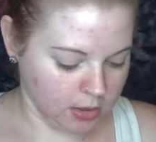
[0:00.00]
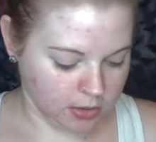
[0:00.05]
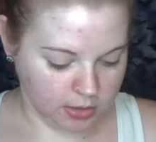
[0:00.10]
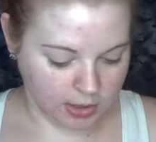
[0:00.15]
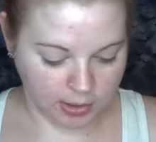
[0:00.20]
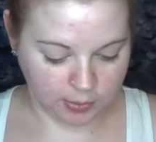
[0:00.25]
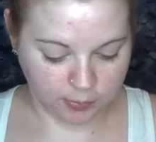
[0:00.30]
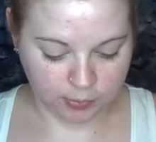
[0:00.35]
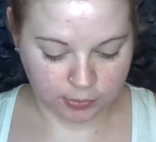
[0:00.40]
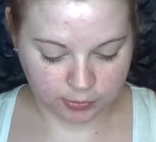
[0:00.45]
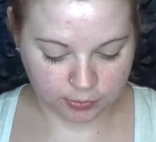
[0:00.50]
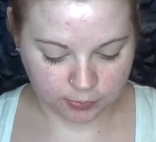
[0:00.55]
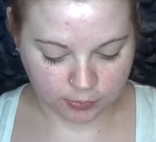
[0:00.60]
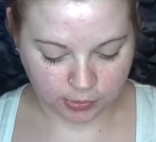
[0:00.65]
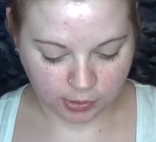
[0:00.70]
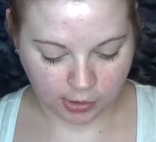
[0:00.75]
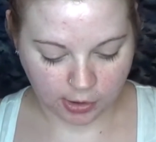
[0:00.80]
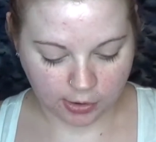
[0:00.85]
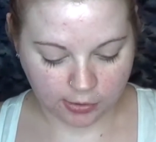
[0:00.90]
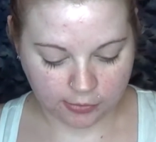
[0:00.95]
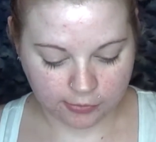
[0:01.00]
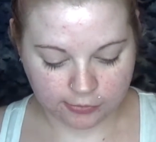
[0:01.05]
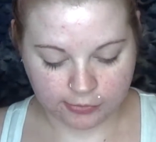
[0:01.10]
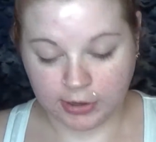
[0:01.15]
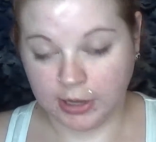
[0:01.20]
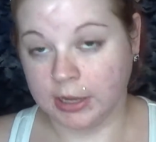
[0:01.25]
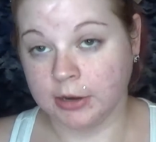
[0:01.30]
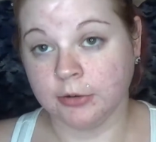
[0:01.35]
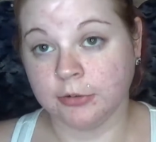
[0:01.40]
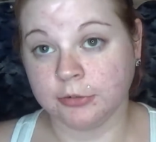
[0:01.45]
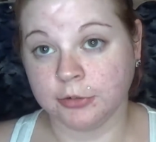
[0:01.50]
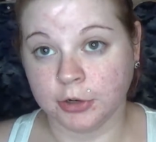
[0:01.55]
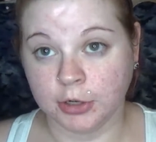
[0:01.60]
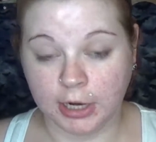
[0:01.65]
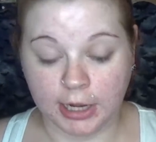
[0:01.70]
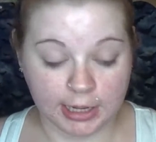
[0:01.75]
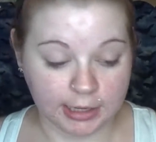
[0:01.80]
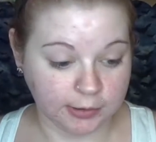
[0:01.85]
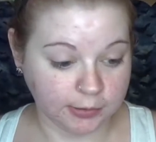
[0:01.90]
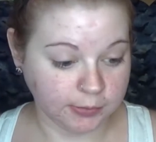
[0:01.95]
that one will work fine for
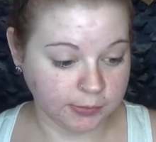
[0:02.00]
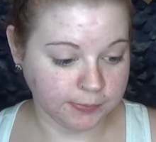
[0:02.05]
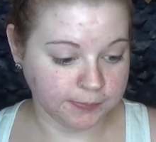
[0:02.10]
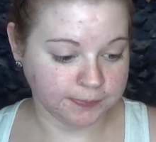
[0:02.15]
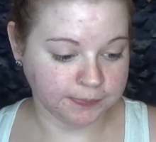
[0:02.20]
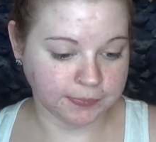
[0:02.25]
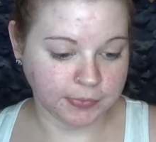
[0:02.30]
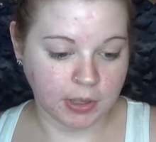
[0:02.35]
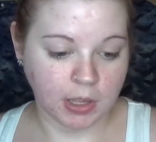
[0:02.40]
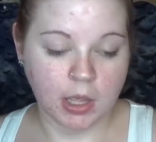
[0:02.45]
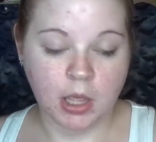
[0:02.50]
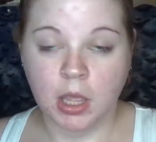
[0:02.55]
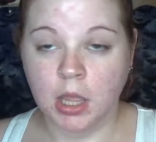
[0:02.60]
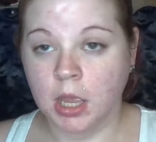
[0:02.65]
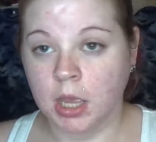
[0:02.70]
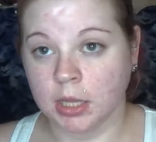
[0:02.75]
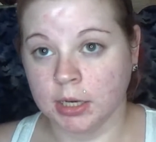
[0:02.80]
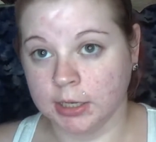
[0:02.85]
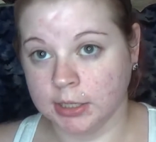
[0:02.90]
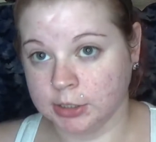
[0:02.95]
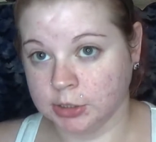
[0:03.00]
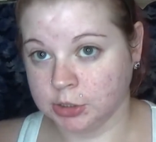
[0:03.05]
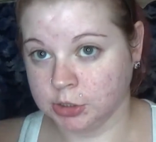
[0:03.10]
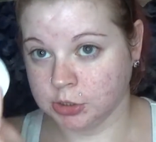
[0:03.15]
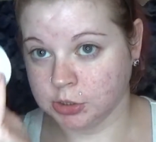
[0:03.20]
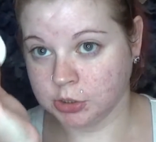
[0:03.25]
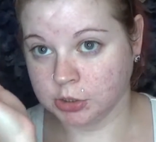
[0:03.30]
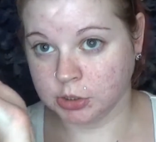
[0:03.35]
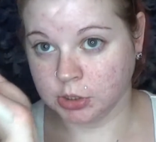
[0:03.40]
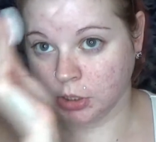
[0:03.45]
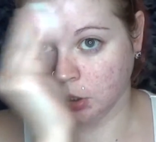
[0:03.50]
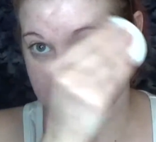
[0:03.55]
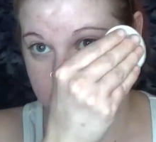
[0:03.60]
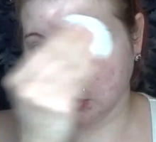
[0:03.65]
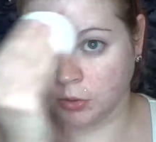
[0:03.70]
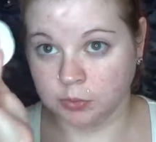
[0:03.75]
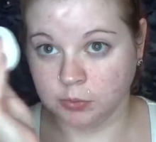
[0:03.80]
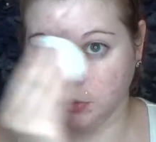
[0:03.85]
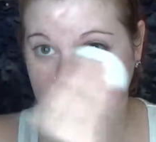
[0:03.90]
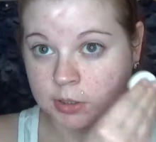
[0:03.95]
now. And I just
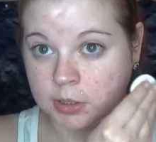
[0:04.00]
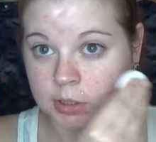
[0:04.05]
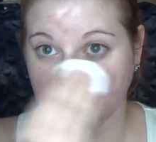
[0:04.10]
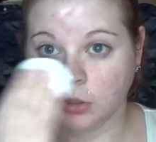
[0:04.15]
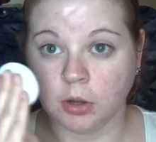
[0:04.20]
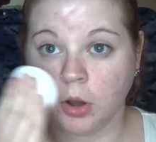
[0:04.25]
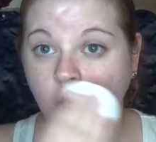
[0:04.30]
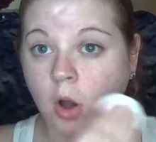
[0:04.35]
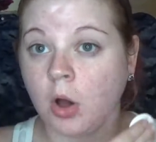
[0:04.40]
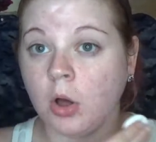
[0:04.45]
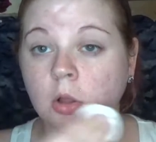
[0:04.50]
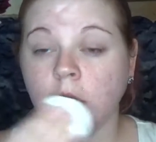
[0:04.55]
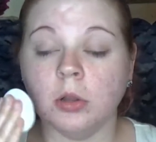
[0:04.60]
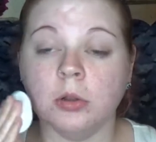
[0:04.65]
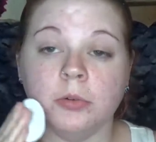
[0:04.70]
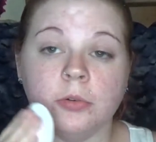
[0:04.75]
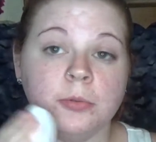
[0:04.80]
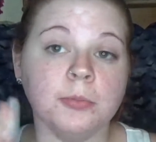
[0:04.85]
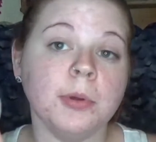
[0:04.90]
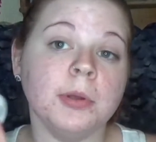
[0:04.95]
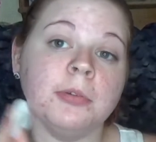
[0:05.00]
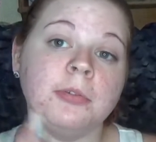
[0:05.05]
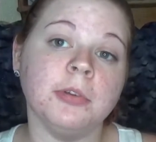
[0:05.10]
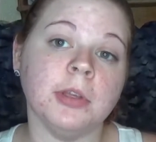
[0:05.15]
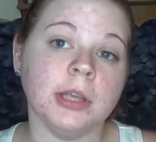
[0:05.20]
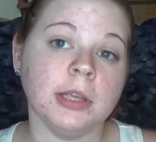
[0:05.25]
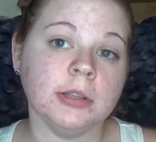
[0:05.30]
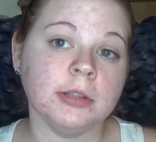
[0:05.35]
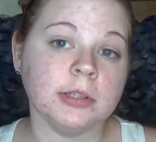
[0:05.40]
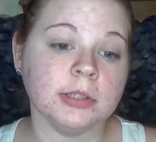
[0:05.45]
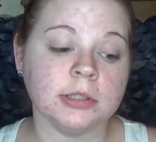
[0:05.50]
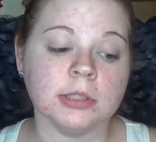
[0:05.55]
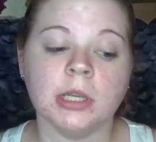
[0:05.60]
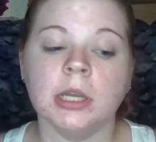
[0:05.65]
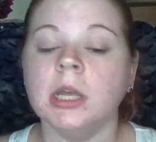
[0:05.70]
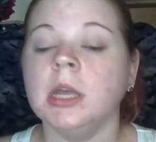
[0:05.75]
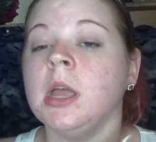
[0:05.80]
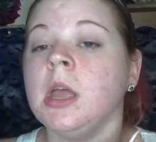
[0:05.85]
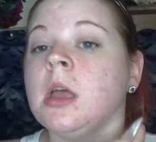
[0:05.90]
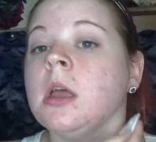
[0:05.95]
run it all over my face
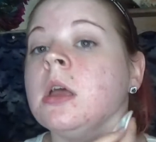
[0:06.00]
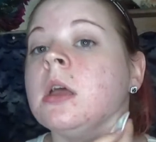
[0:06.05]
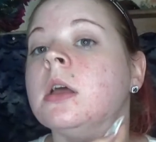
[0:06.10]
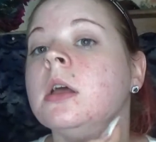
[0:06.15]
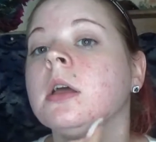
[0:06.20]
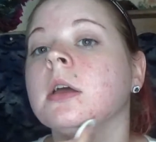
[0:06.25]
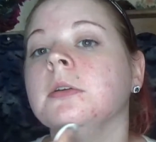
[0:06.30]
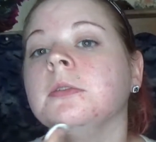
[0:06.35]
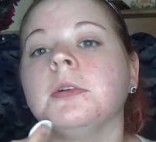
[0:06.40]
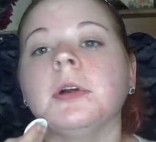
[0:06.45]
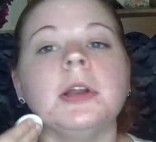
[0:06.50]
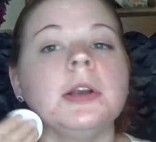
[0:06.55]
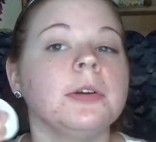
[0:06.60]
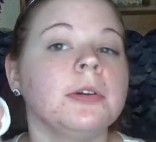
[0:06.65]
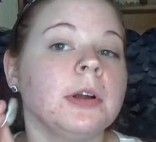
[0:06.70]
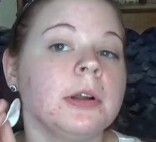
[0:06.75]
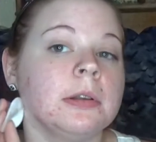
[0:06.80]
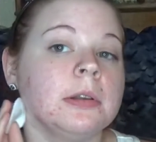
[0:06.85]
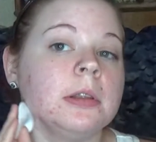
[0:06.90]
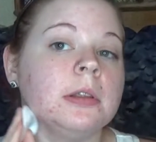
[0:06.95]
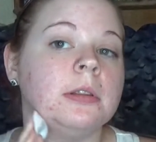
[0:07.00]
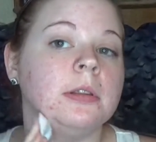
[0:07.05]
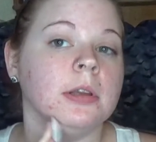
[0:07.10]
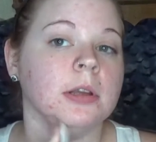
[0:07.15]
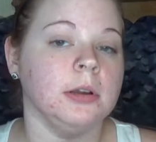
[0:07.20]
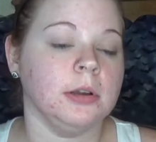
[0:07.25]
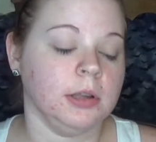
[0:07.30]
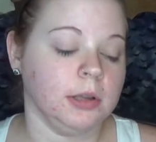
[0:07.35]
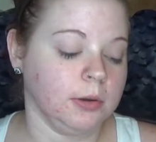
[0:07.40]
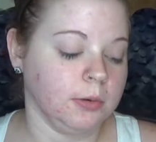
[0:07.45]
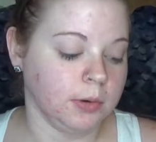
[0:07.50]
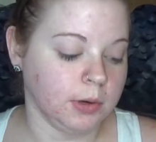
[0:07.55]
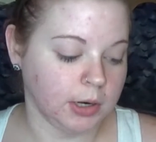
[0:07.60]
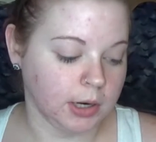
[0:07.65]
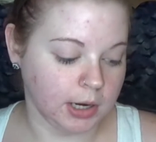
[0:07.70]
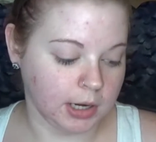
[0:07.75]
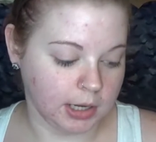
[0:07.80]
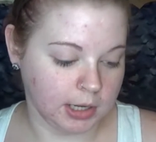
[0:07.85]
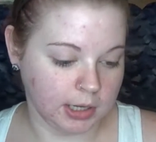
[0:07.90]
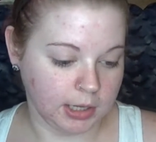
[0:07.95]
and right around this area
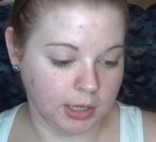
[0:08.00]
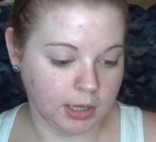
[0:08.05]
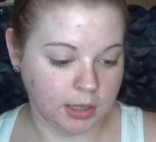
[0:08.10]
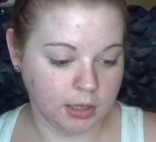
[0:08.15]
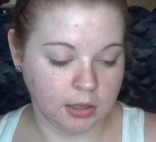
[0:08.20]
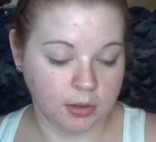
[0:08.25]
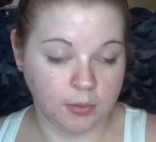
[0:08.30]
where I